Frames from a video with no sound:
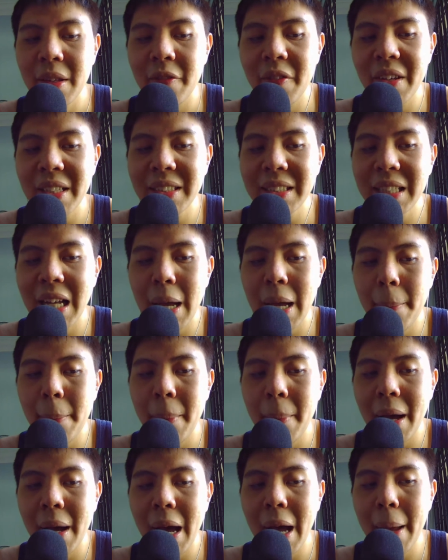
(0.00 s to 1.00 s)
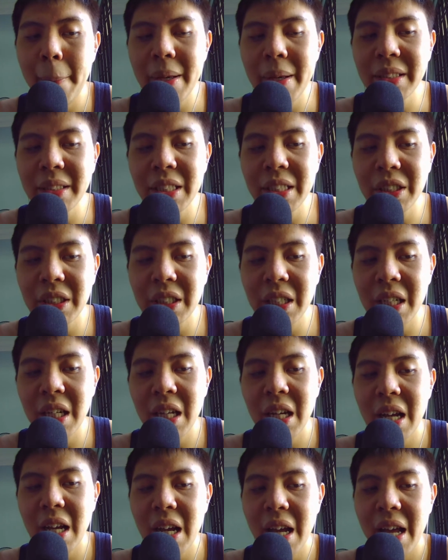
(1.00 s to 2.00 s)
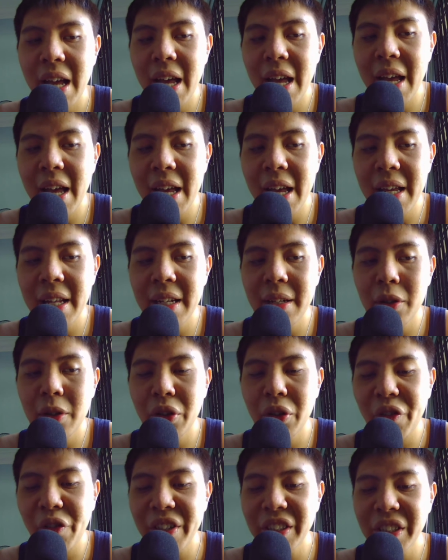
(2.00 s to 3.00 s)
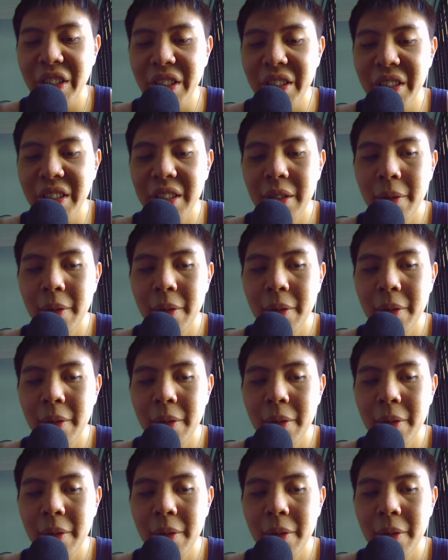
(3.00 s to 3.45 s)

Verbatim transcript: FaceTime, iMessage and notifications.